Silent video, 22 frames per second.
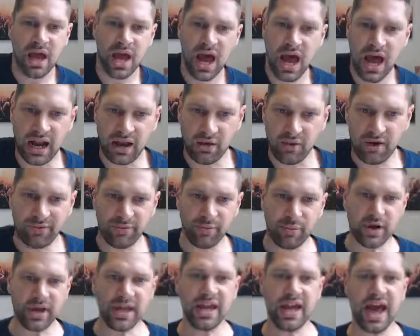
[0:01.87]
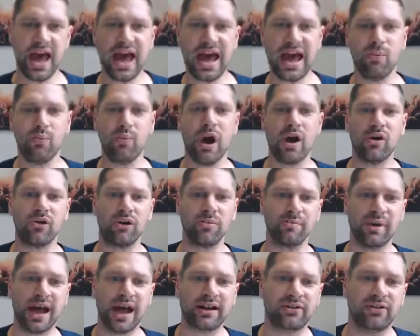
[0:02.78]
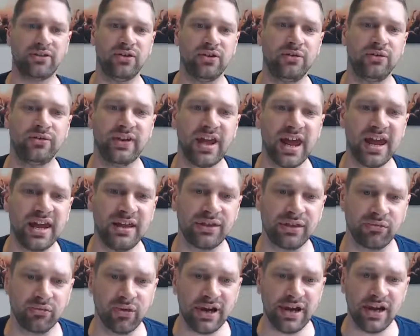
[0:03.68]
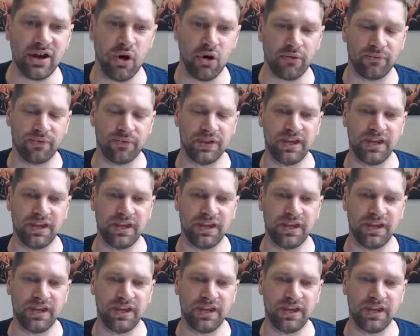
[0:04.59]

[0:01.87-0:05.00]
Hello, everybody, and welcome back to day three of